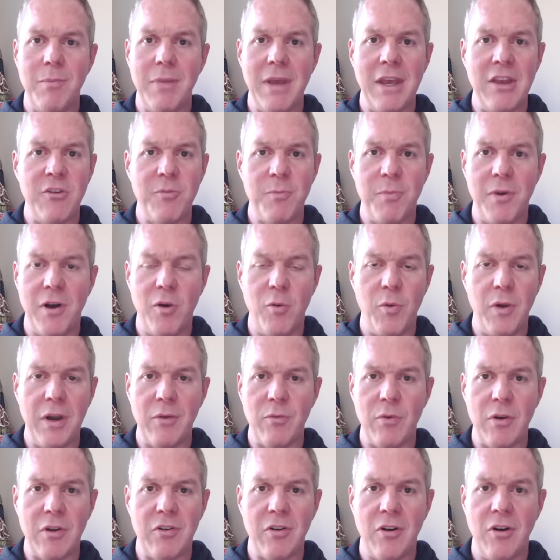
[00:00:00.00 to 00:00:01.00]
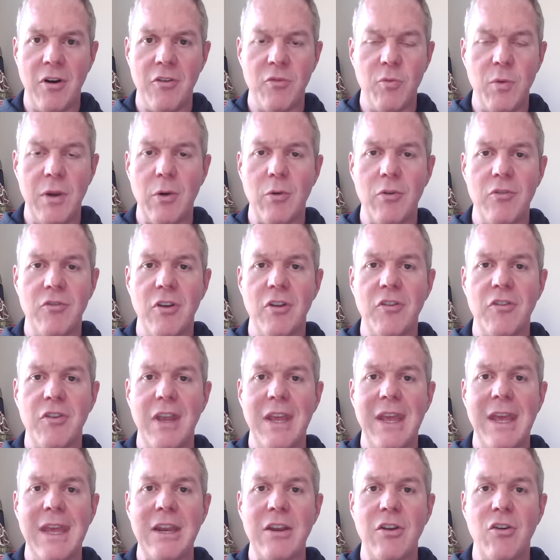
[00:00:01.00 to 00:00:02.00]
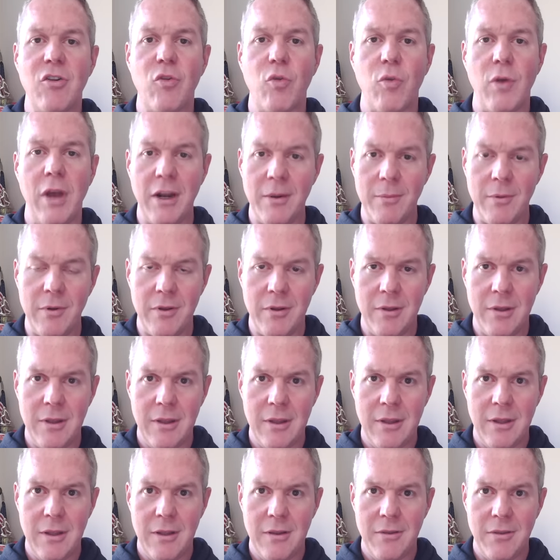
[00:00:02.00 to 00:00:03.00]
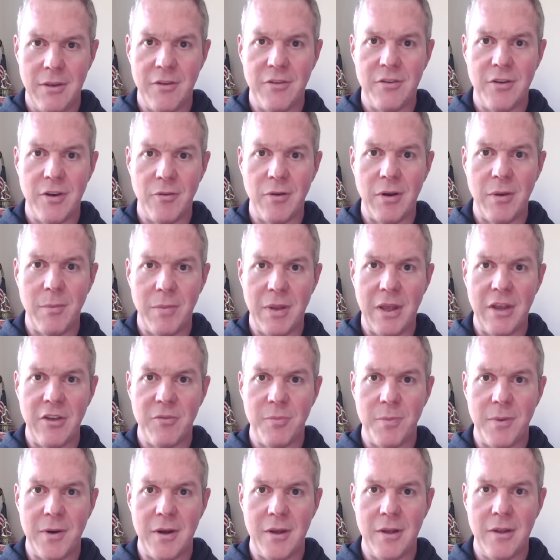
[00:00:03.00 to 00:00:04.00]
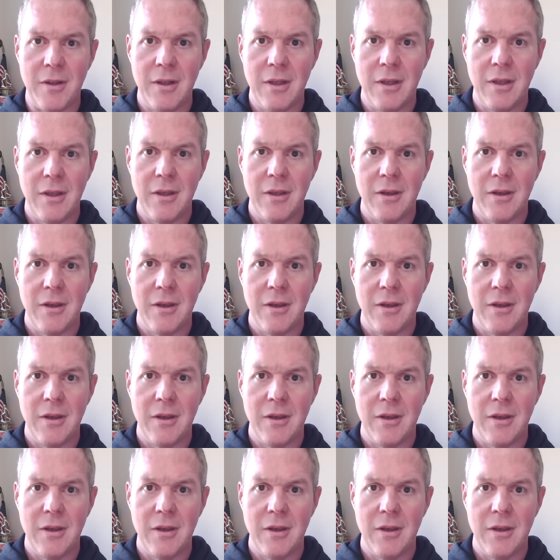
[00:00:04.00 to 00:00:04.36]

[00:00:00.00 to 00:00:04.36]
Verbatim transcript: Baseball, when it returns, we were just incredible this year in baseball.